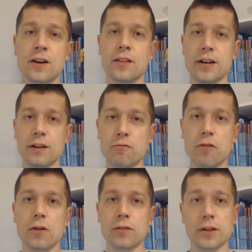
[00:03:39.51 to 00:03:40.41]
that he
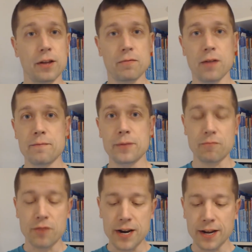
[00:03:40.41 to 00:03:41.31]
wrote and that I've been
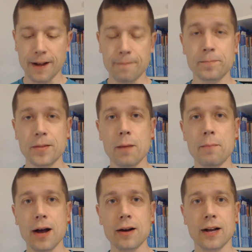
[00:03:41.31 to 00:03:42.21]
reading
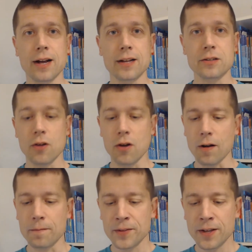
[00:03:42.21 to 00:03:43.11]
about God's law